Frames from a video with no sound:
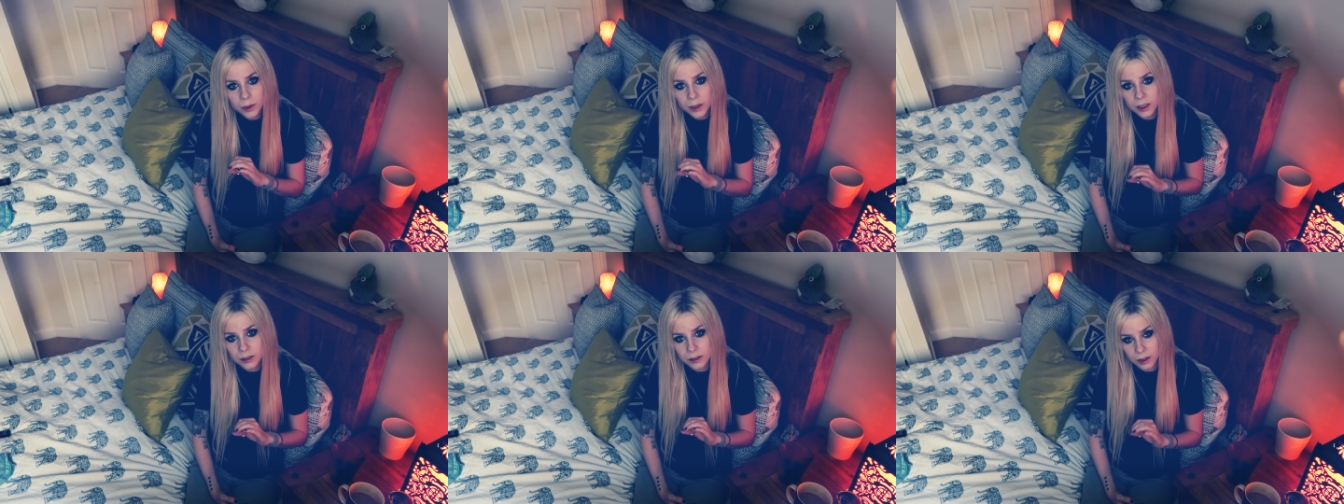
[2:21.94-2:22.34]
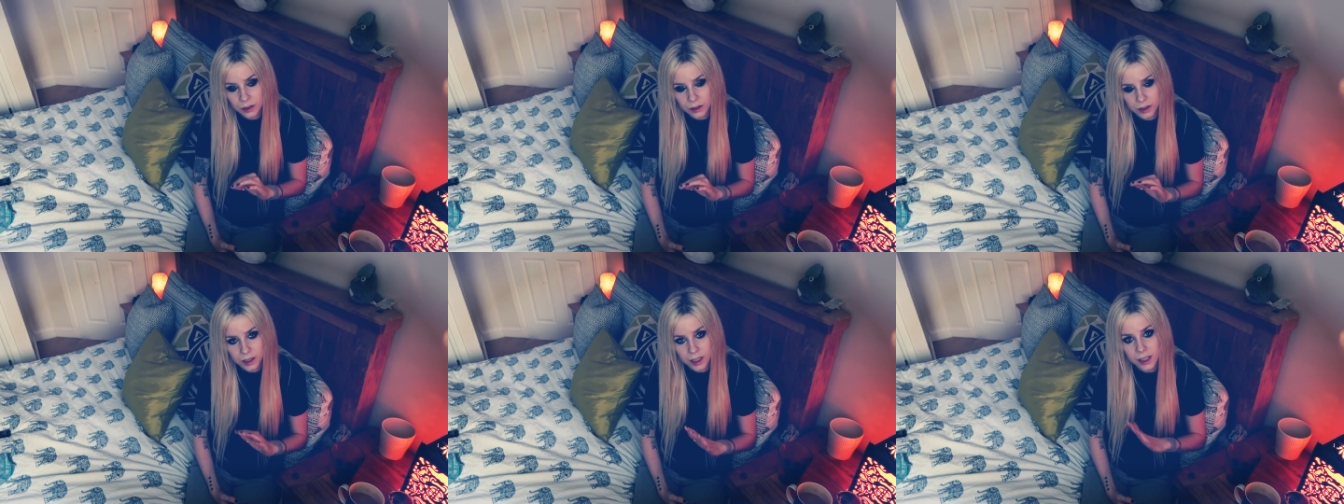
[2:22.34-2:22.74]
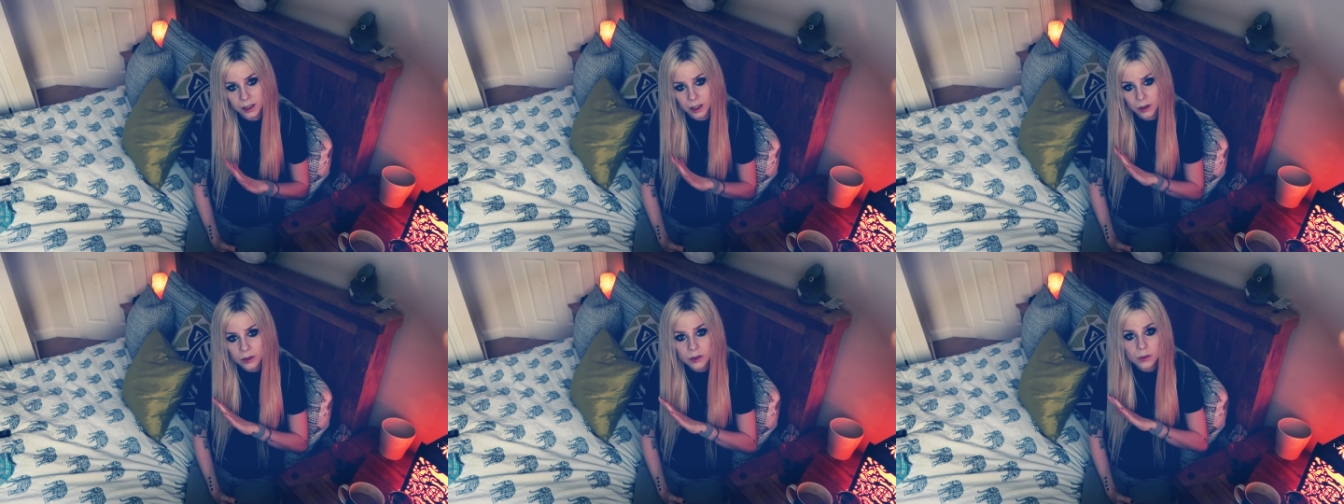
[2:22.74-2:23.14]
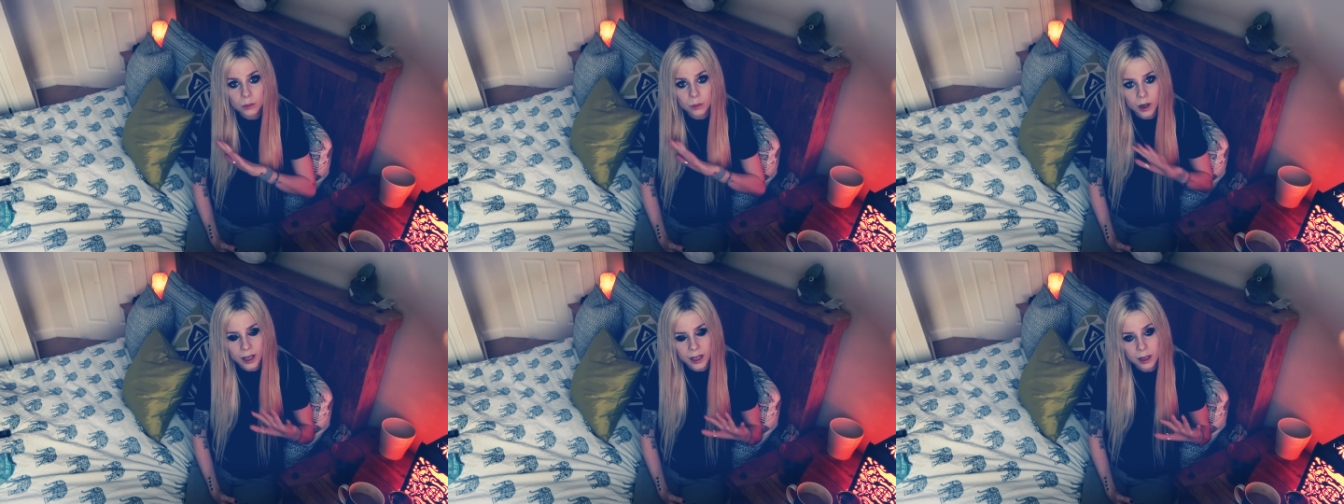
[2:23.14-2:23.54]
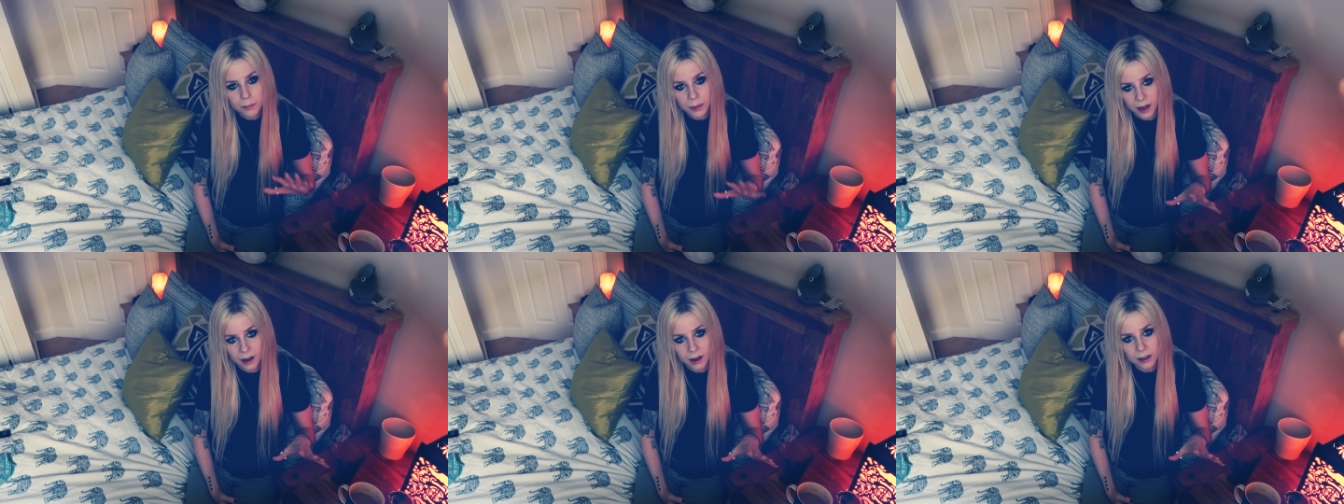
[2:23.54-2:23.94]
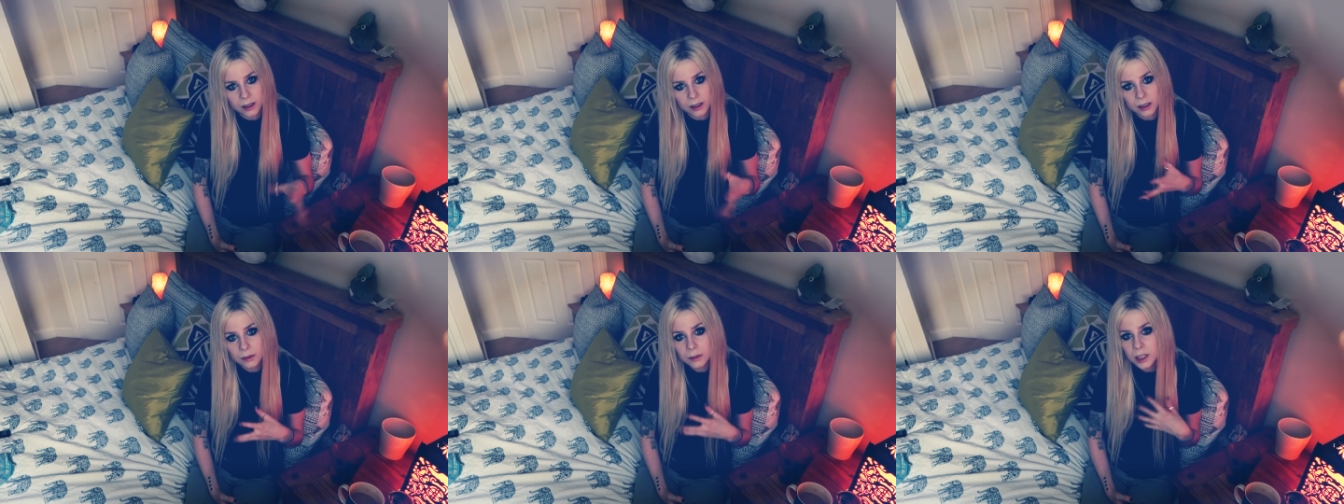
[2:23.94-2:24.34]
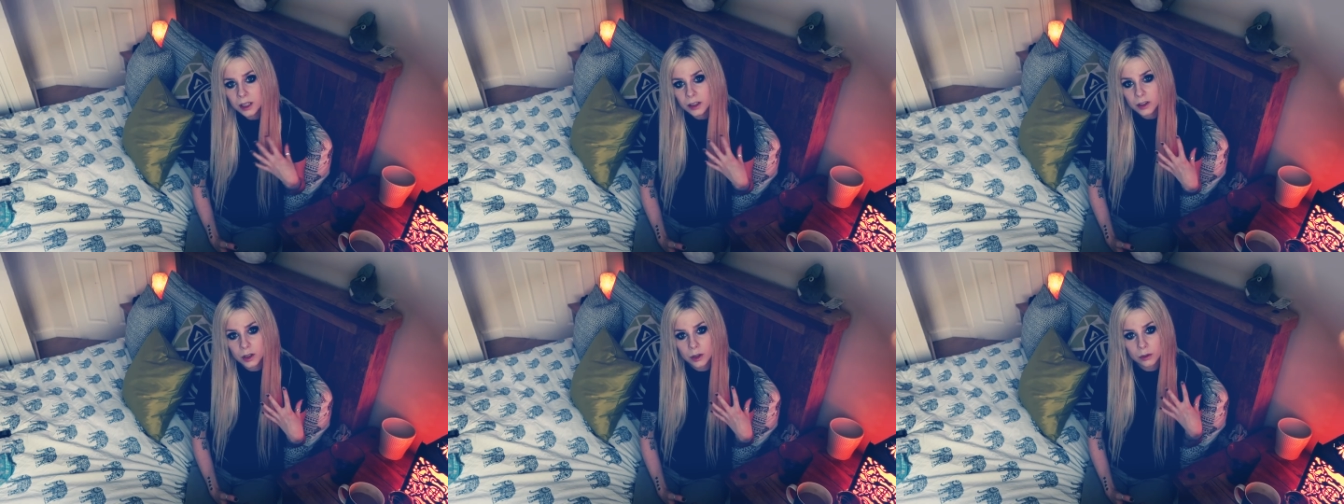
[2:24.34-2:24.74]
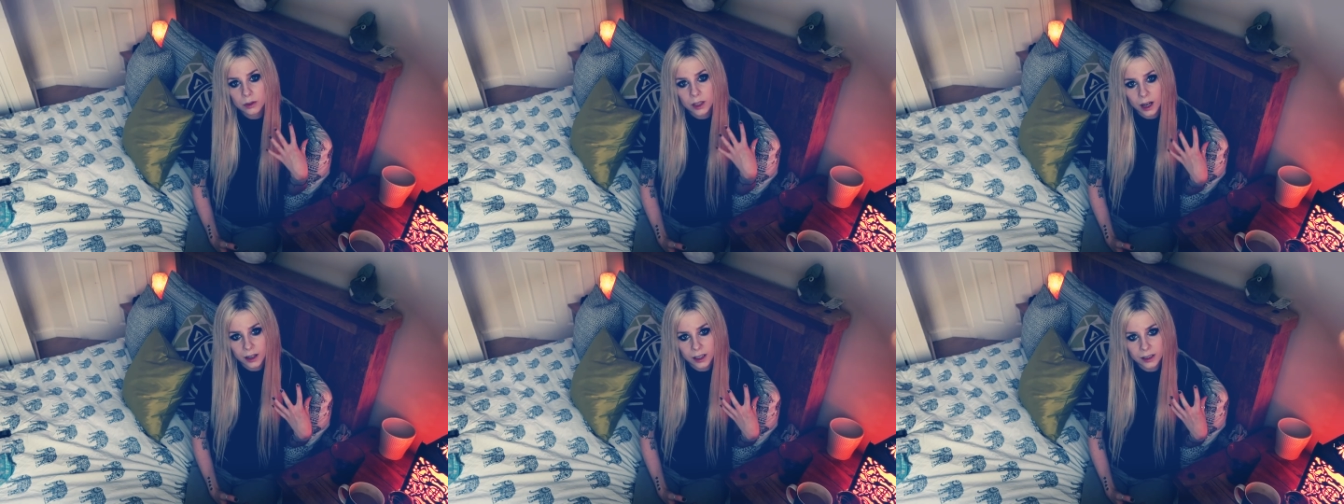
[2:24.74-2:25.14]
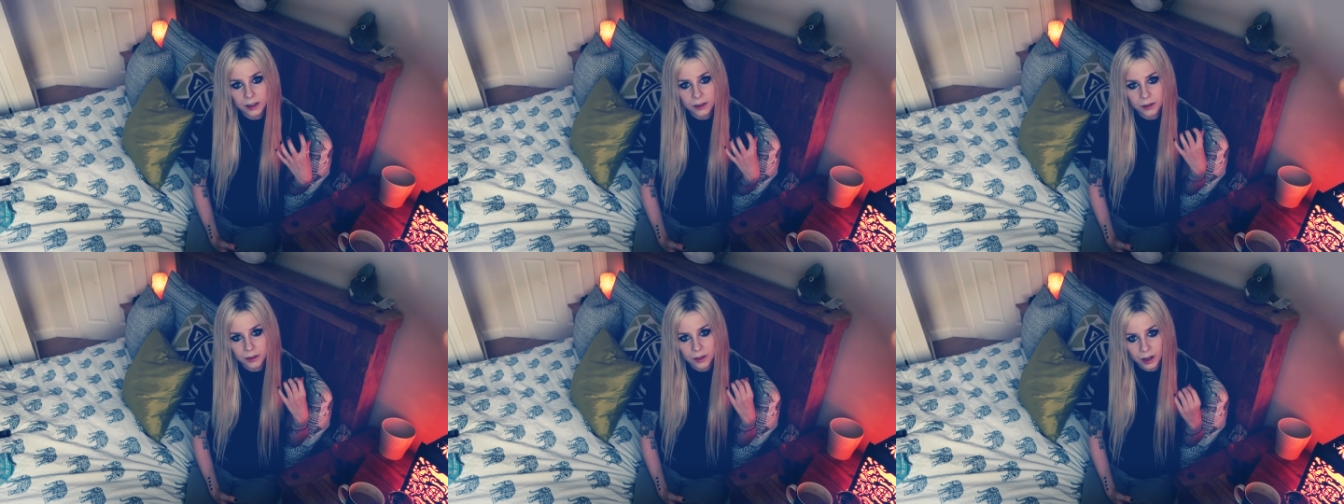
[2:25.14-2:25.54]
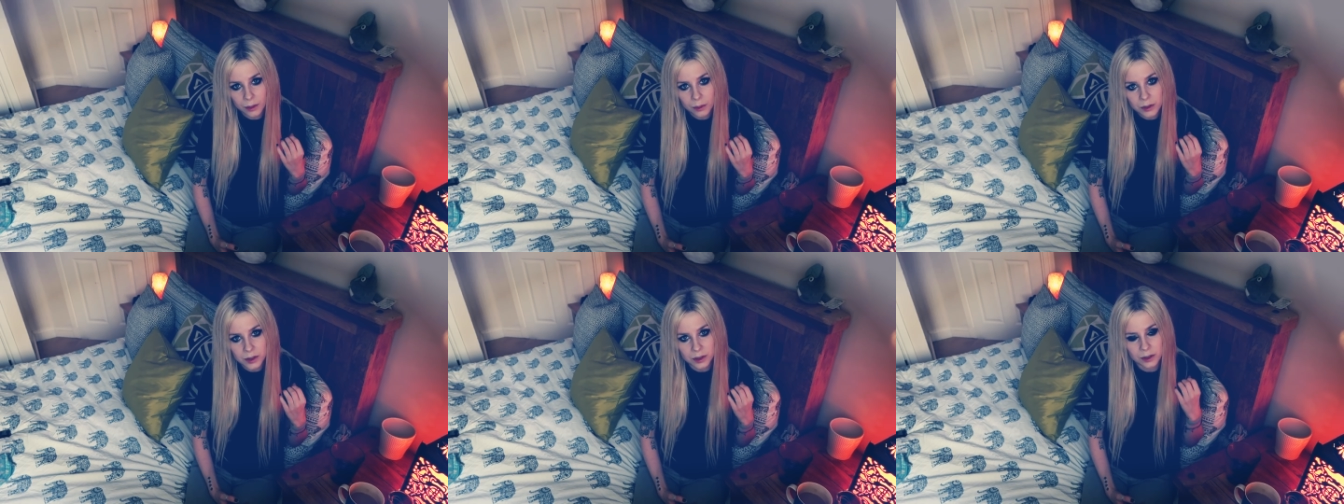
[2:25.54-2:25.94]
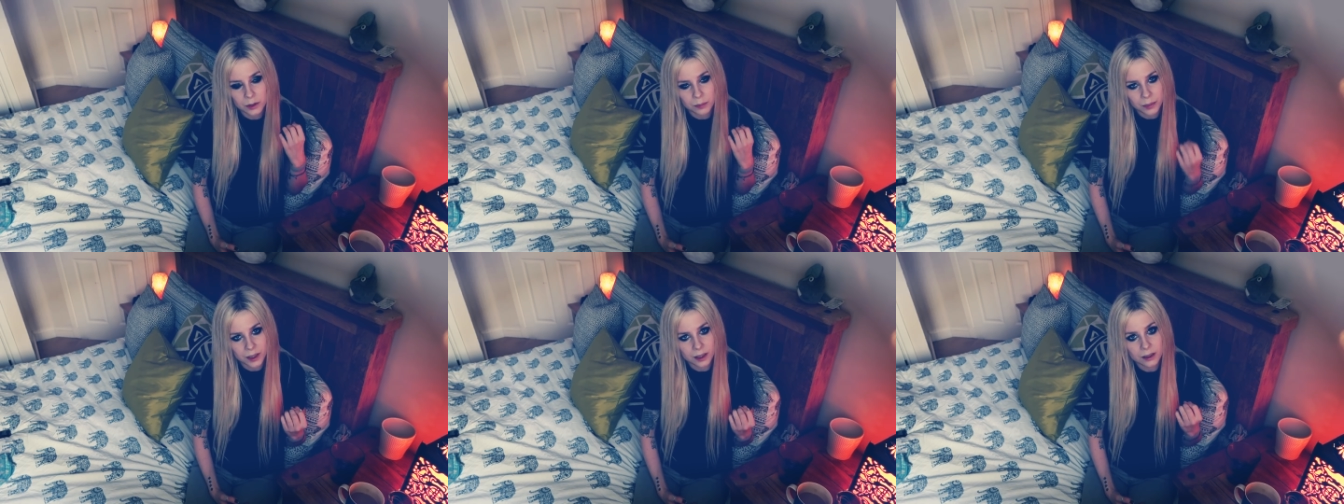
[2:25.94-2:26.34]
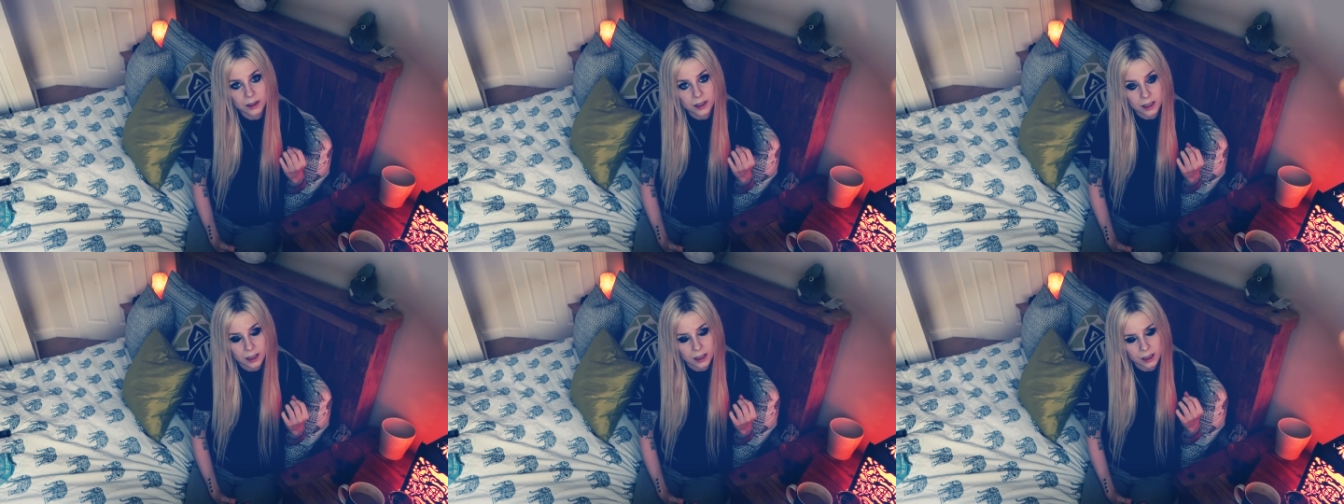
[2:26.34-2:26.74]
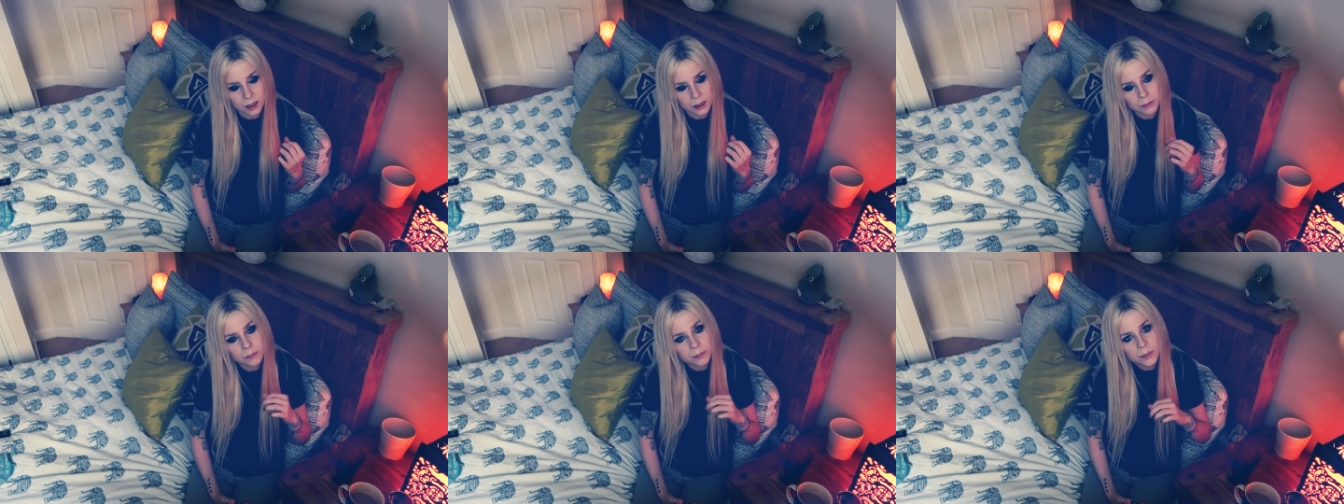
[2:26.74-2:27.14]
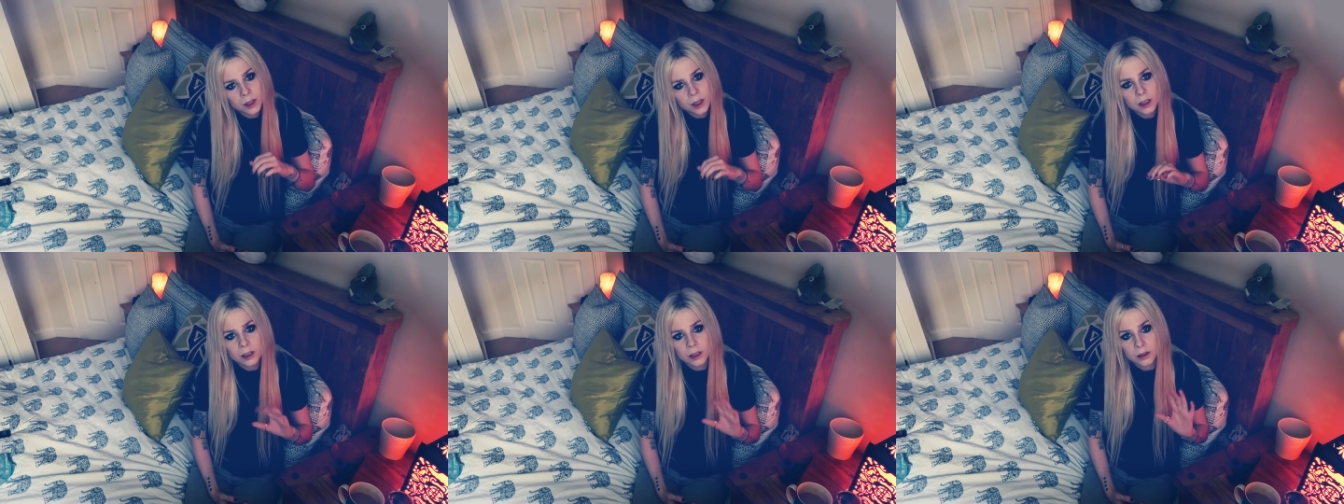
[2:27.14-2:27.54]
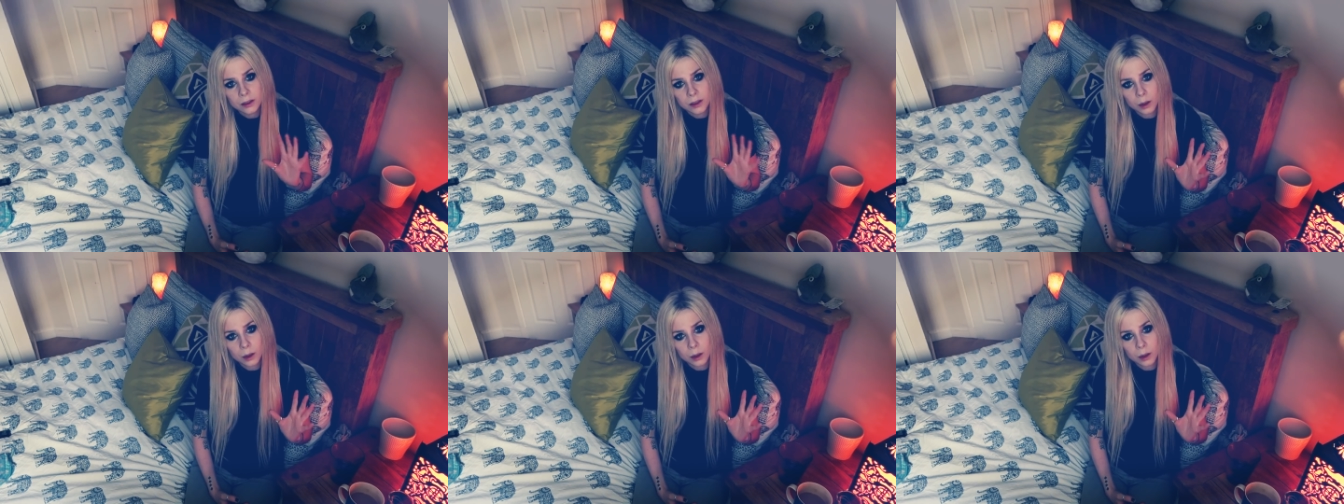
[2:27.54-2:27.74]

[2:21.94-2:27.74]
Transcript: but it doesn't. It goes way back to 9000 BC.